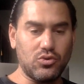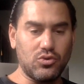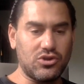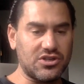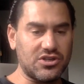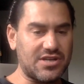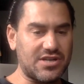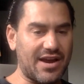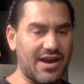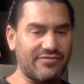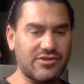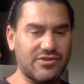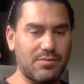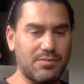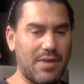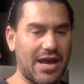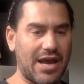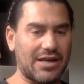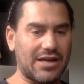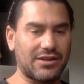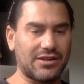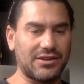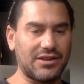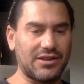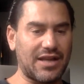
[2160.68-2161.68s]
just have to make
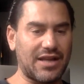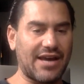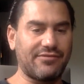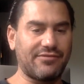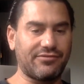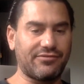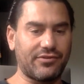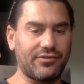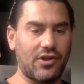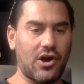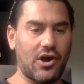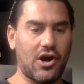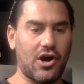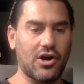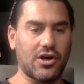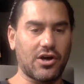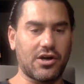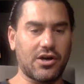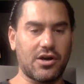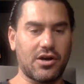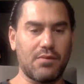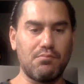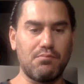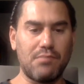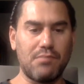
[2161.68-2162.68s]
a lifelong
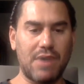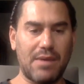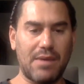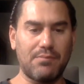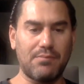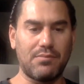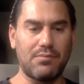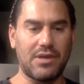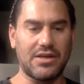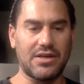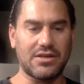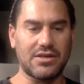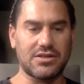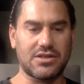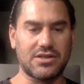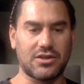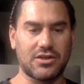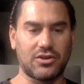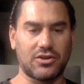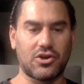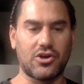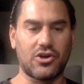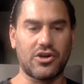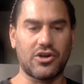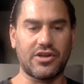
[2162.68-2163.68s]
commitment to
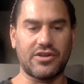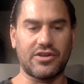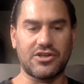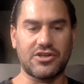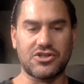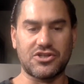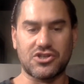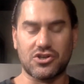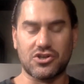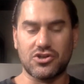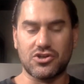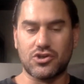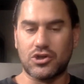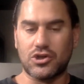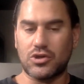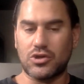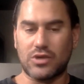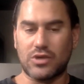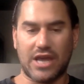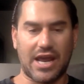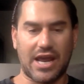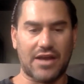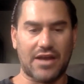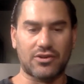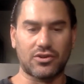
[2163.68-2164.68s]
learning the surgery. You
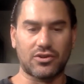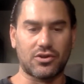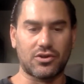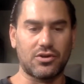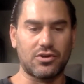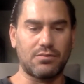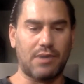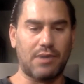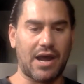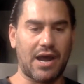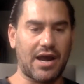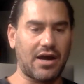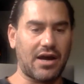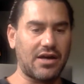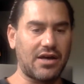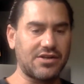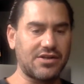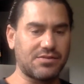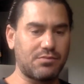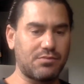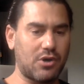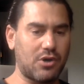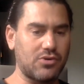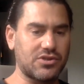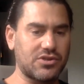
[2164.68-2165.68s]
can't learn by
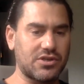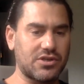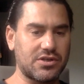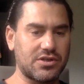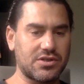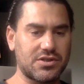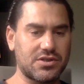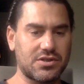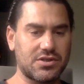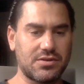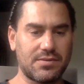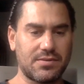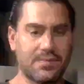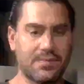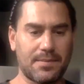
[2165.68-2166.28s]
osmosis.